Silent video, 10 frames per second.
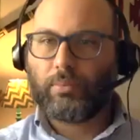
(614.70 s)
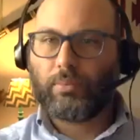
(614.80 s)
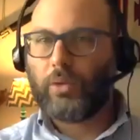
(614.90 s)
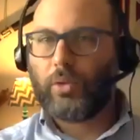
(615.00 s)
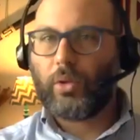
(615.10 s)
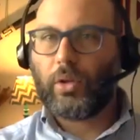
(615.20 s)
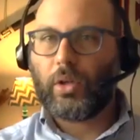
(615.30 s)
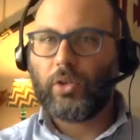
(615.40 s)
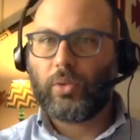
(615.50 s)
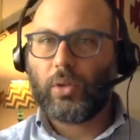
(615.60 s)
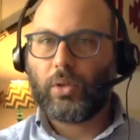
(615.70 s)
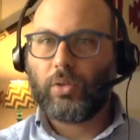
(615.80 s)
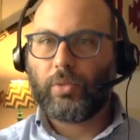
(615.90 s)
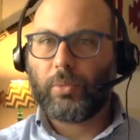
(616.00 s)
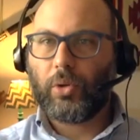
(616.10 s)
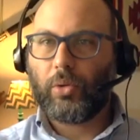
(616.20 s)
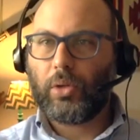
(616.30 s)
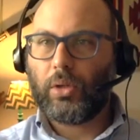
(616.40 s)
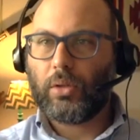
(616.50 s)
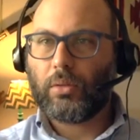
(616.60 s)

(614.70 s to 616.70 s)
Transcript: So the next one is from Coney.